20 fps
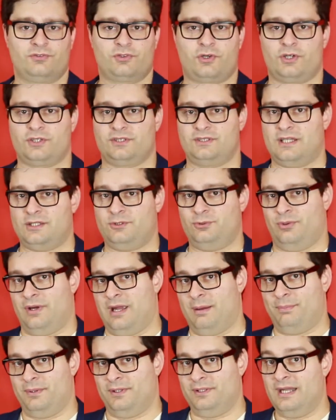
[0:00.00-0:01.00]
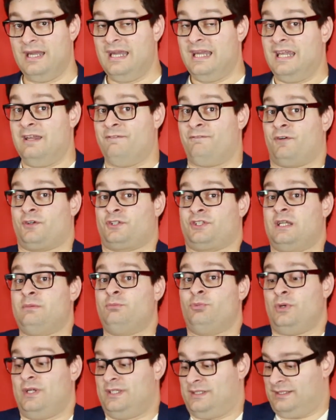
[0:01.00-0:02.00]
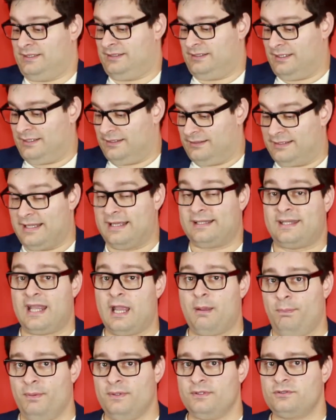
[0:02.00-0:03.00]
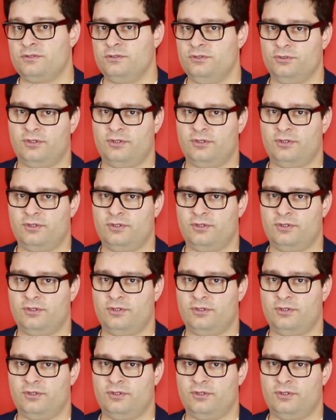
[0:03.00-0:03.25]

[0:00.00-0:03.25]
of course, that to happen. If for some reason that happens,